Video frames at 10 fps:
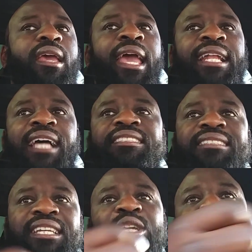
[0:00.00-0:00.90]
and I
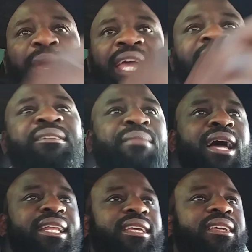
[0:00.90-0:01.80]
still paid the
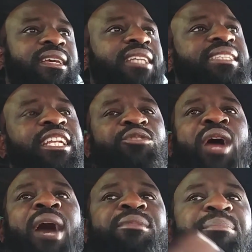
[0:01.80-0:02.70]
money. He said he
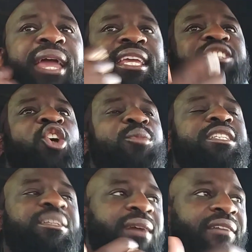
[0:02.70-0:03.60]
robbed the bank. He told
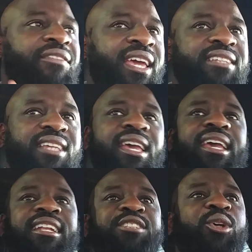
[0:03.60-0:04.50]
me to my face,
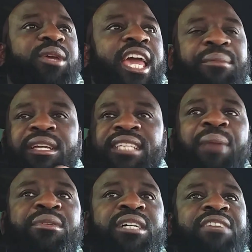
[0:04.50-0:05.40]
and it's okay because
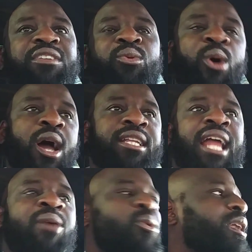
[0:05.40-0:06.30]
I believe he won,
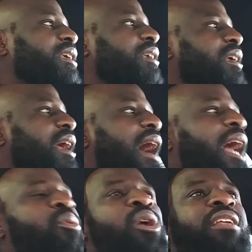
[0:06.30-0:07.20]
and I wanted
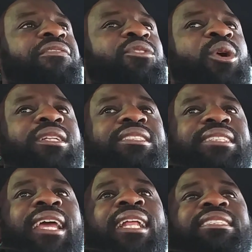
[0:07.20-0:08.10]
Floyd to
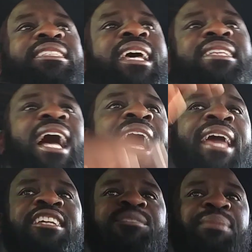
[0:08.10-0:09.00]
stand at the
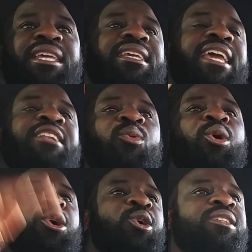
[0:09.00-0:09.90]
highest peak in the
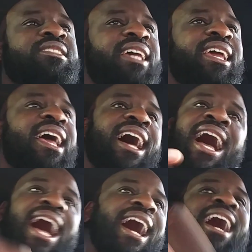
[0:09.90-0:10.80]
world and say,
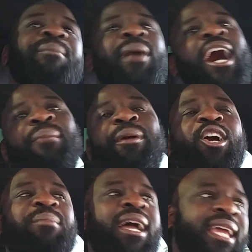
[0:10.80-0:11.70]
"Ha ha, Bob
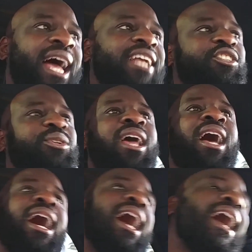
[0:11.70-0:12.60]
Arum, I got you.
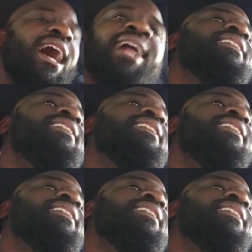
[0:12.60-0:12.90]
Ha ha,